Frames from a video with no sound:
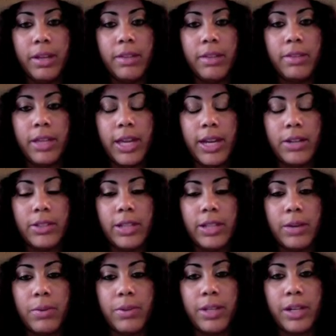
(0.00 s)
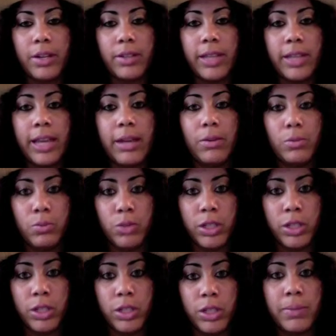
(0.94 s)
the hairs that were there, they
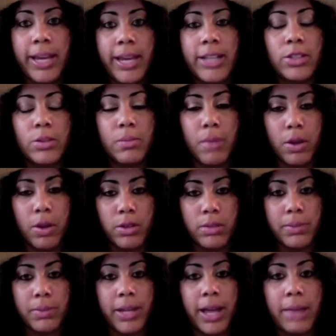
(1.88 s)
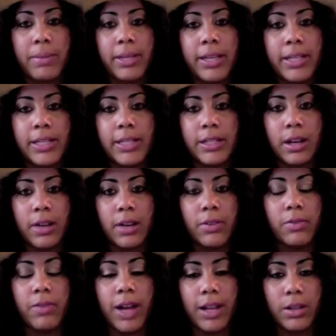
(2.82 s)
just began to multiply because
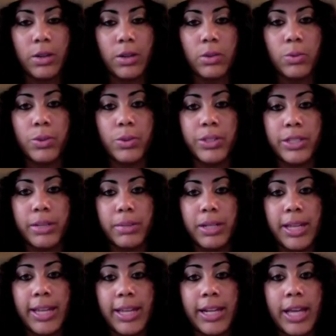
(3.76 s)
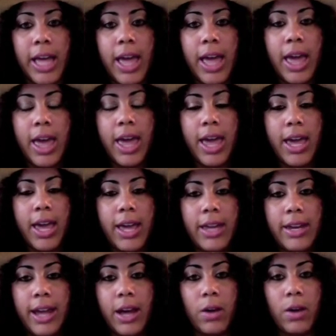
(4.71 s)
other follicles were stimulated.
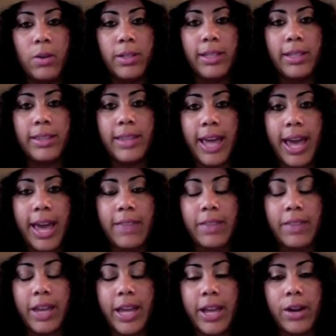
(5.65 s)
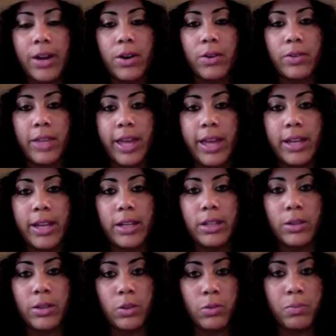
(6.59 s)
And not only that, the hair that
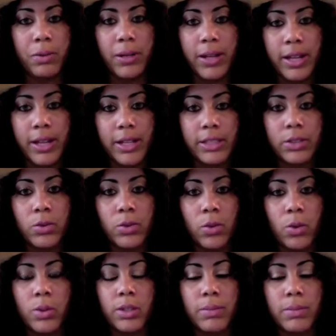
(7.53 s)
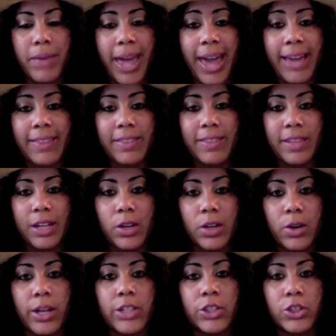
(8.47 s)
you've plucked grows back
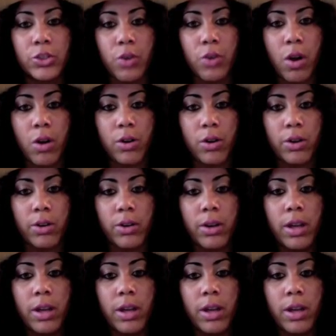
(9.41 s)
thicker and stronger,